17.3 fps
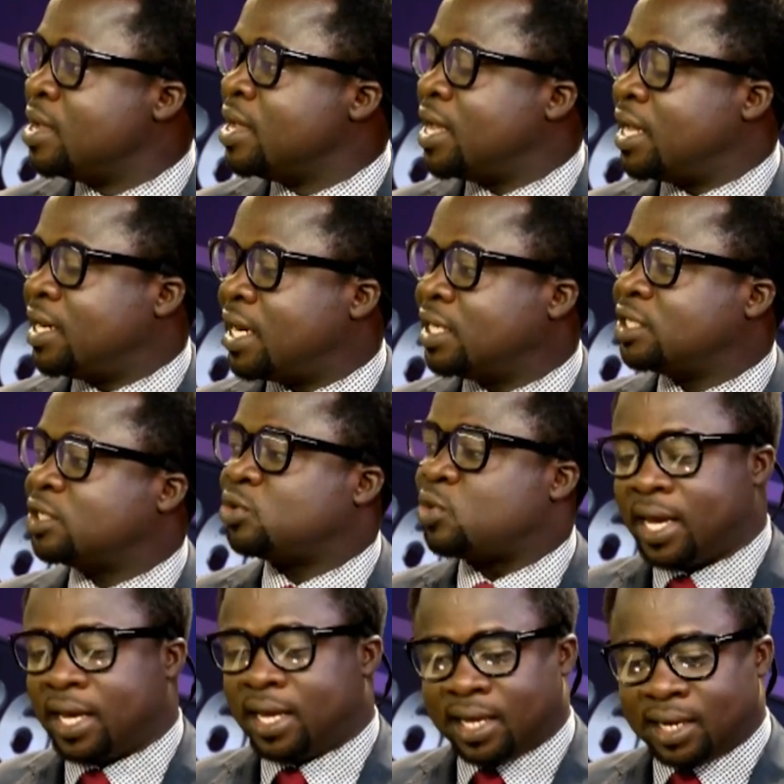And that is
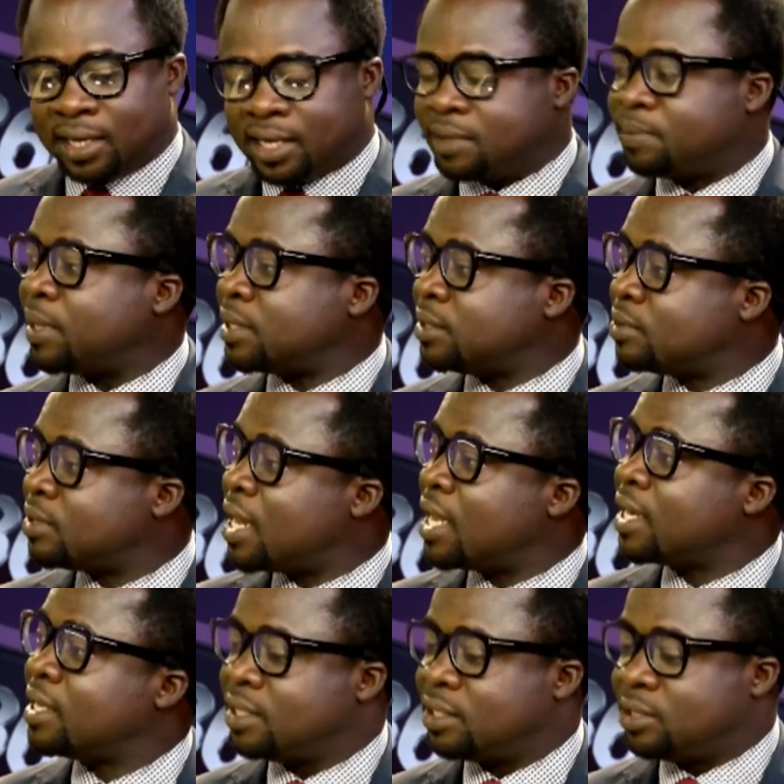why in this particular
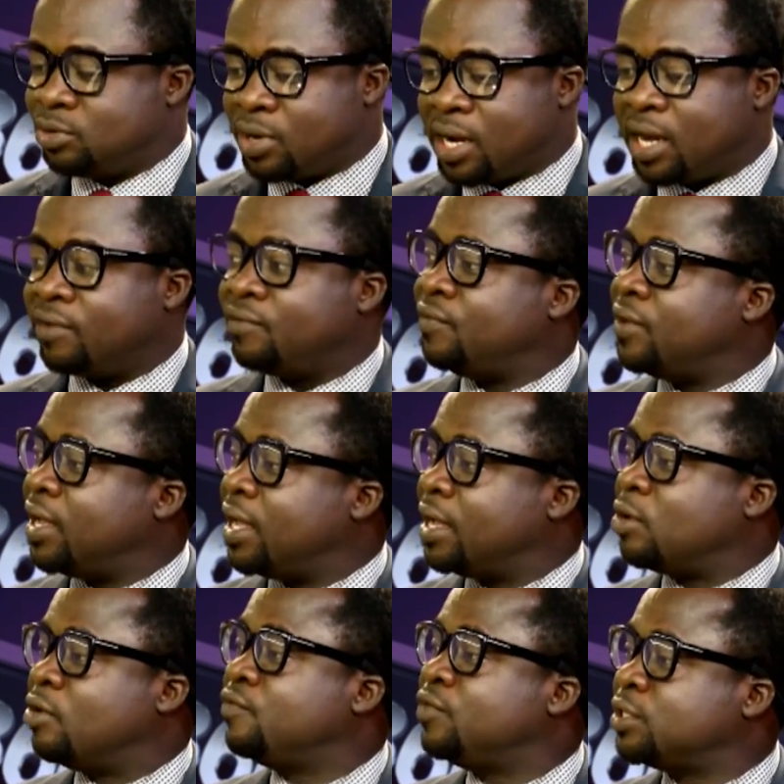case, you have a
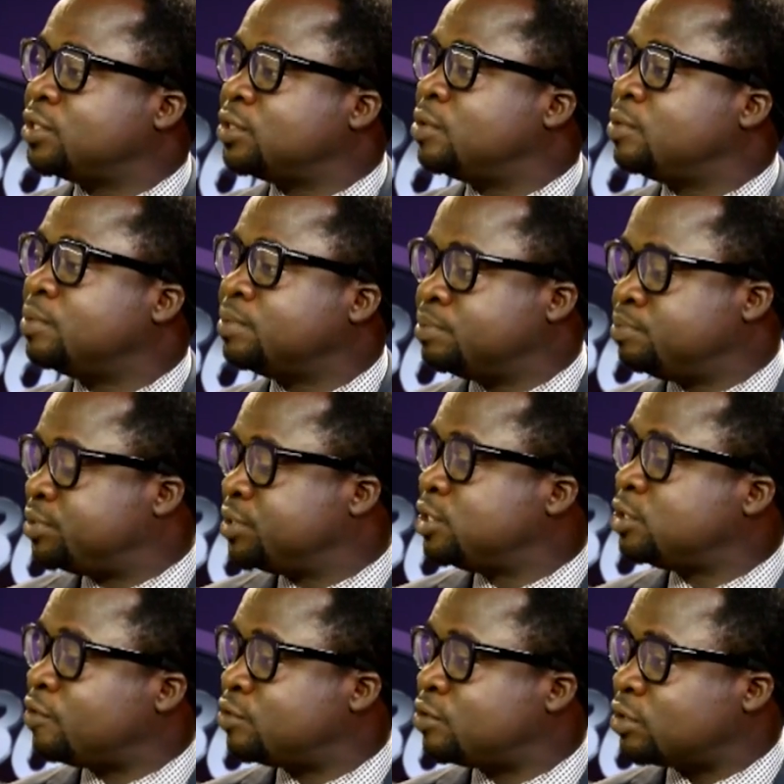conviction on breach
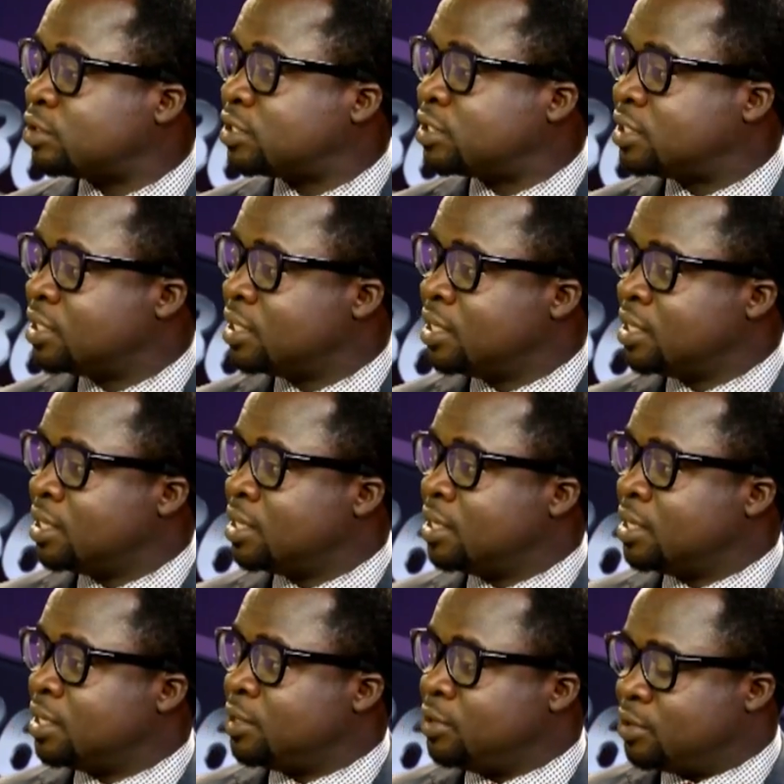of trust.
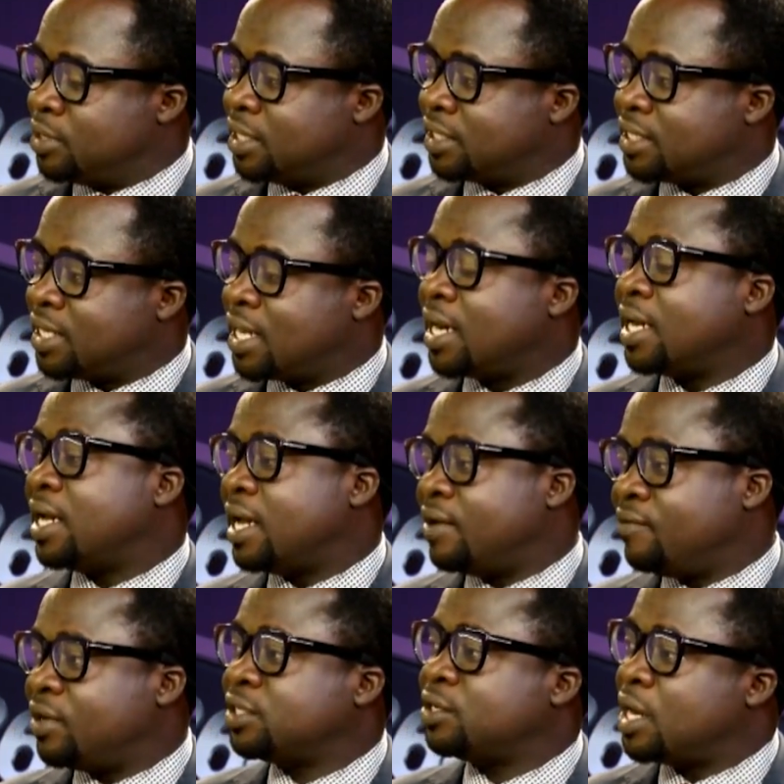You understand, and
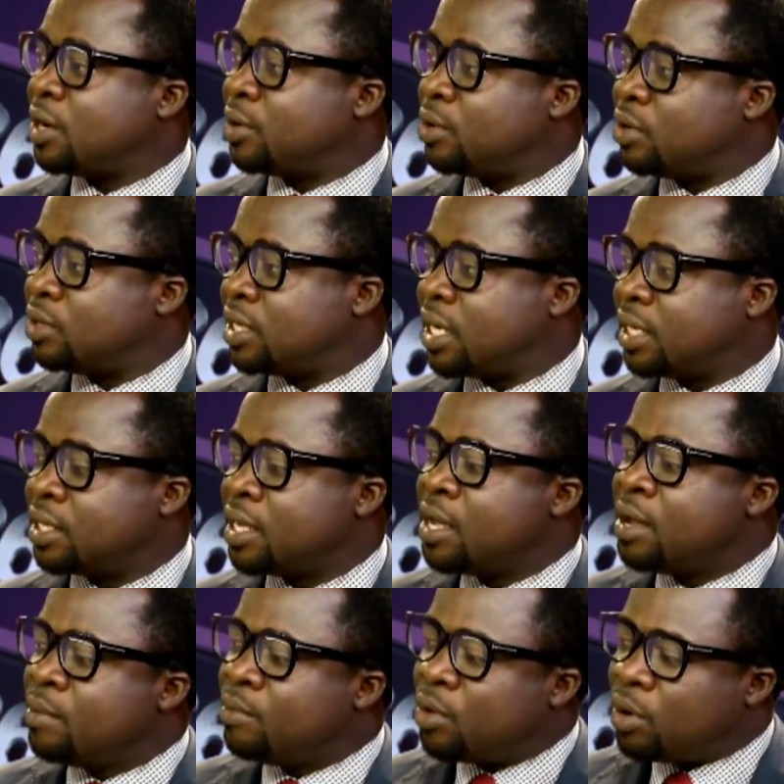diversion and all that.
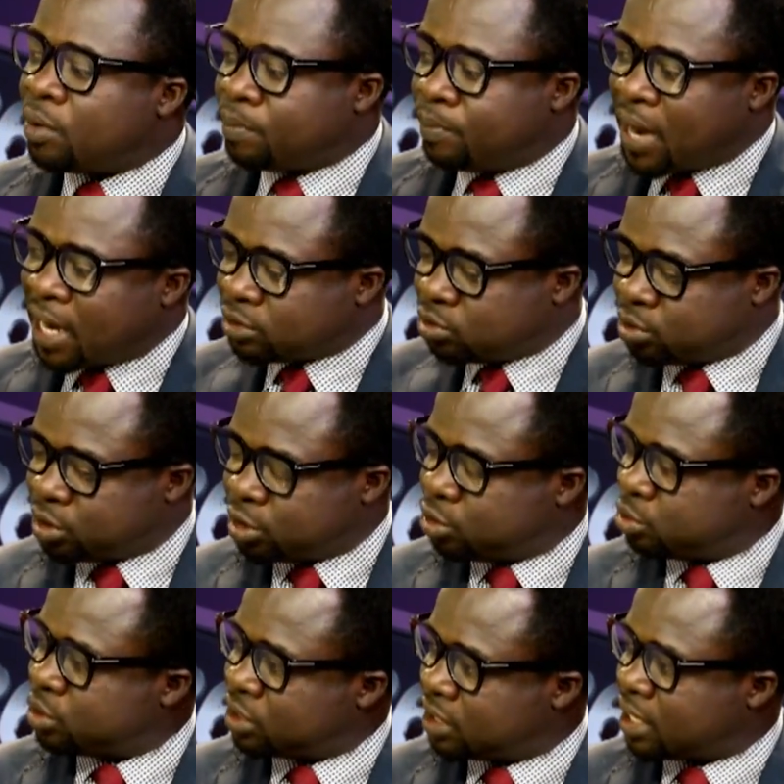But back to the
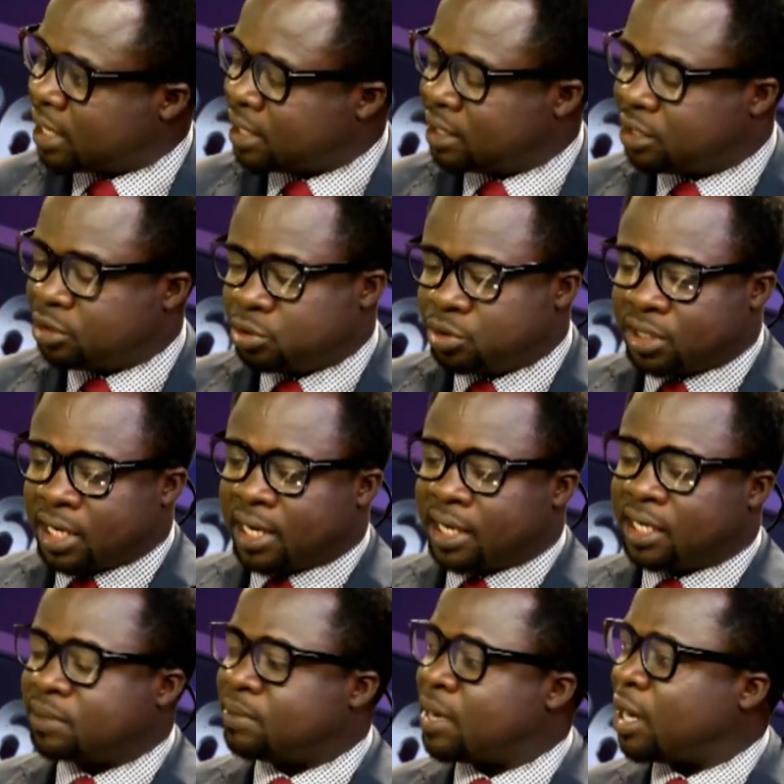judiciary. The judiciary
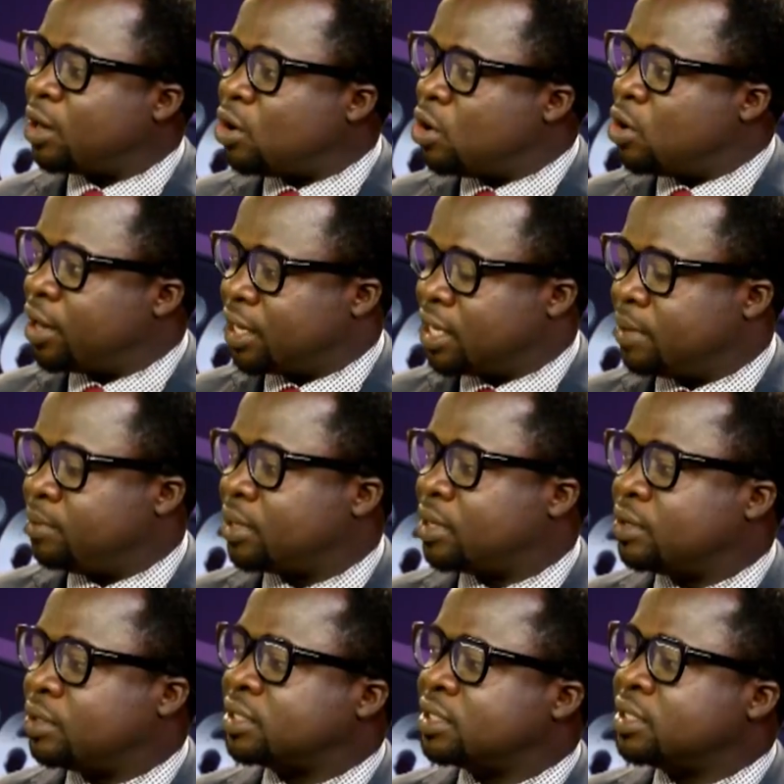is my core here
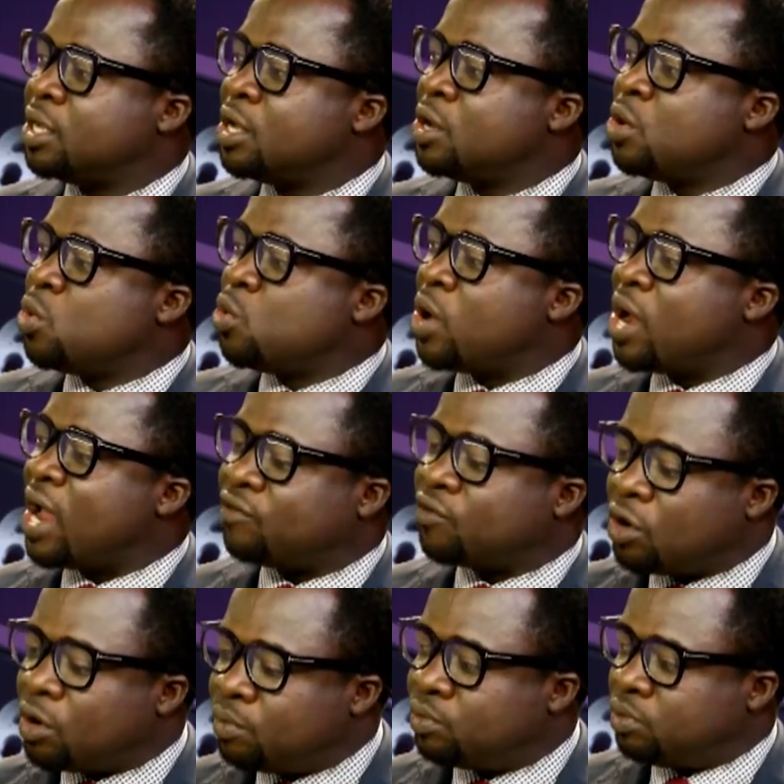because we have
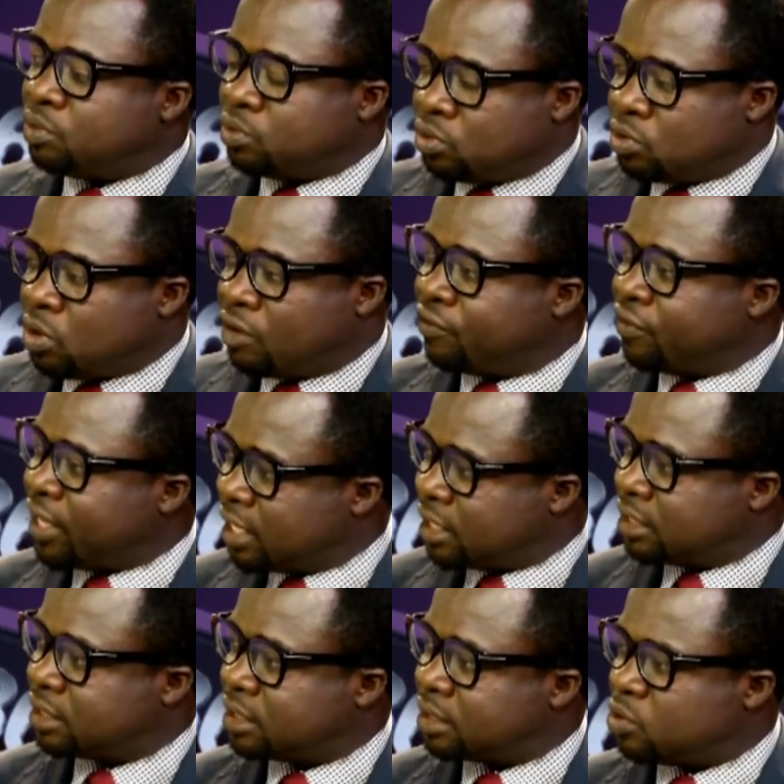come of age.